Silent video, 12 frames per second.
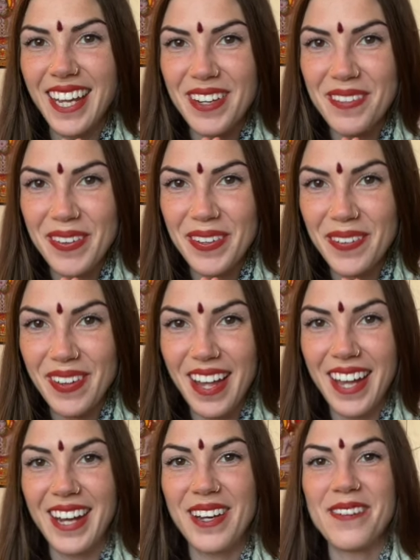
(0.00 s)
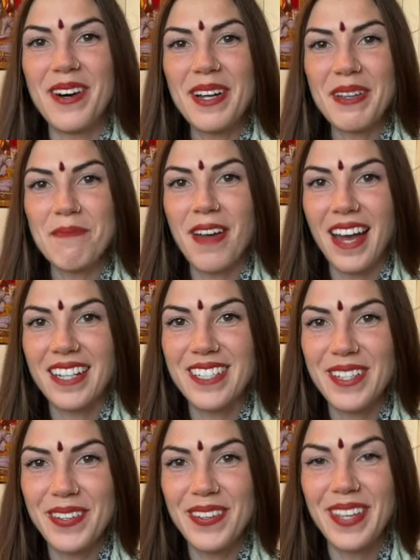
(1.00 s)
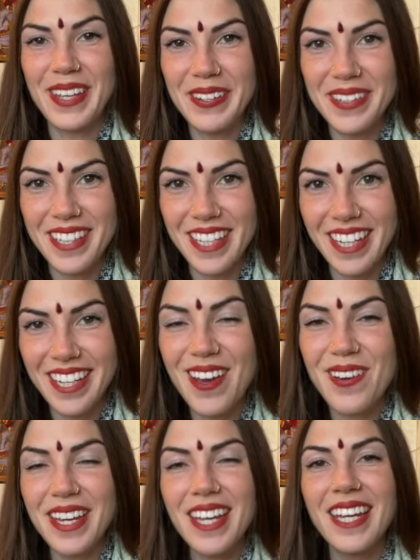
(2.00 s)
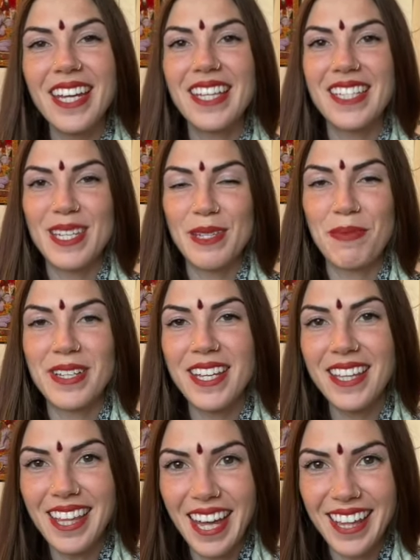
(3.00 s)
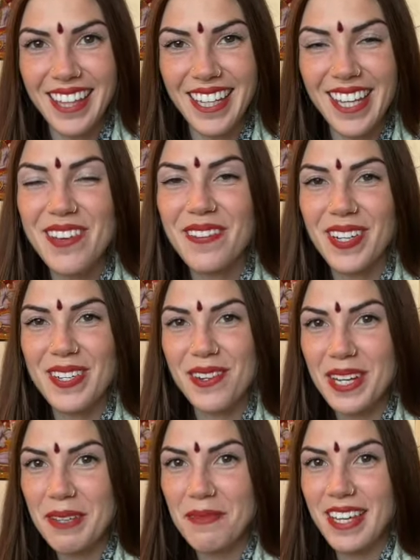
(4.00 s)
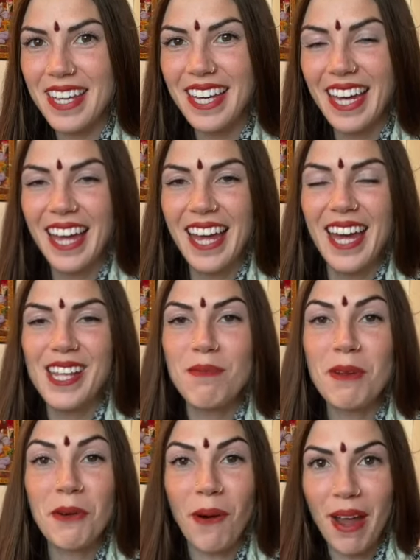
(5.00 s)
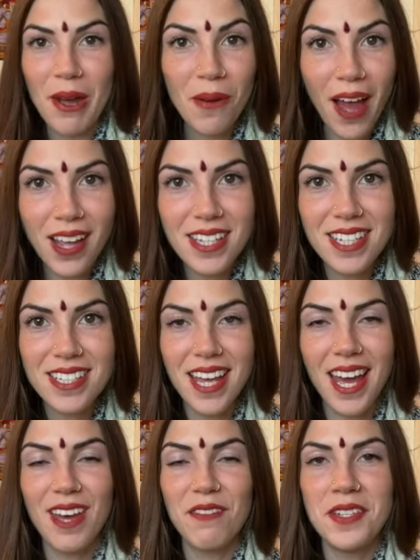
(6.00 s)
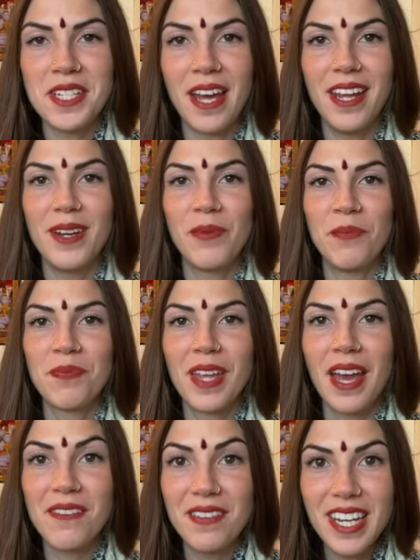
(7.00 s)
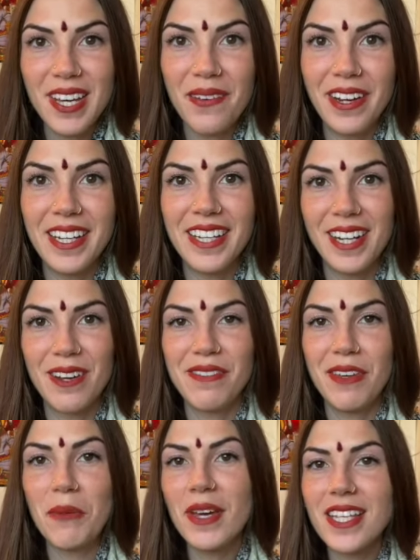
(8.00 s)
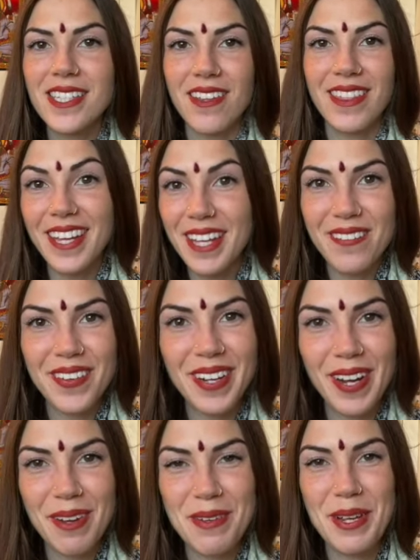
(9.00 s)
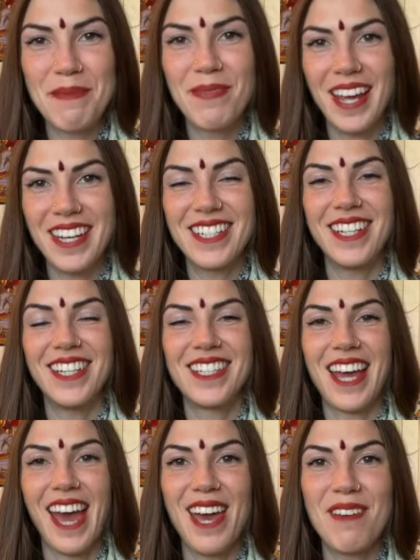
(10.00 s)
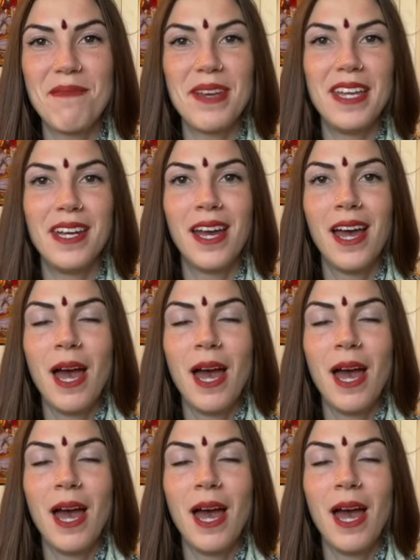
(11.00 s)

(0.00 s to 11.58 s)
Welcome everyone! Welcome back to the Kundalini Yogini. This is Prasiddha. Thank you for joining me. It's been quite a while since I have done a video on here, a few weeks, so thank you for your, your patience. I have been